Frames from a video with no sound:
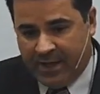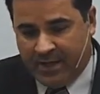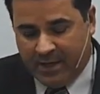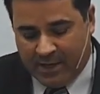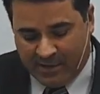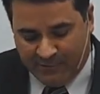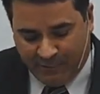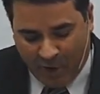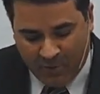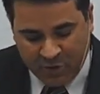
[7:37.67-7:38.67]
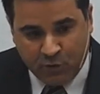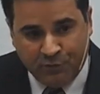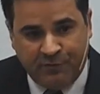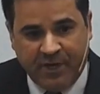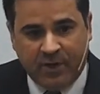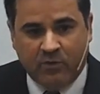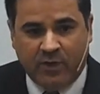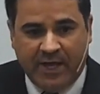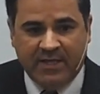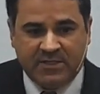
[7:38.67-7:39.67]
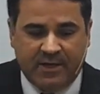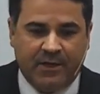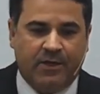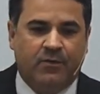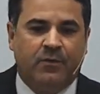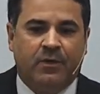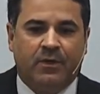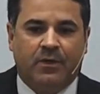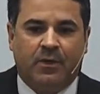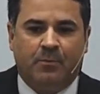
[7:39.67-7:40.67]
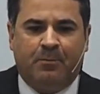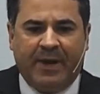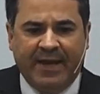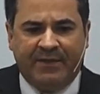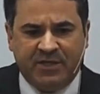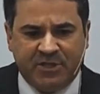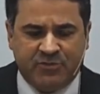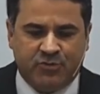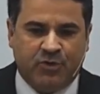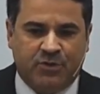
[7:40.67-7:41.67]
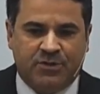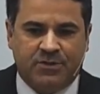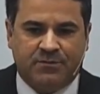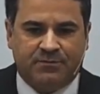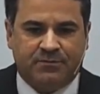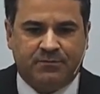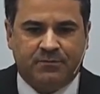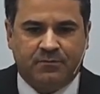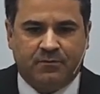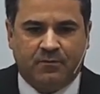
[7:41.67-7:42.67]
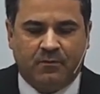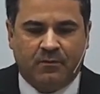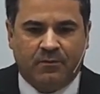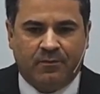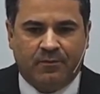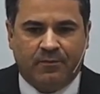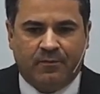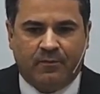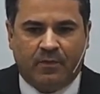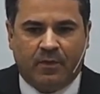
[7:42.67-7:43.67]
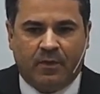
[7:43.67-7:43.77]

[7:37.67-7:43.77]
that led it was the former government in Israel. They imprisoned Jesus.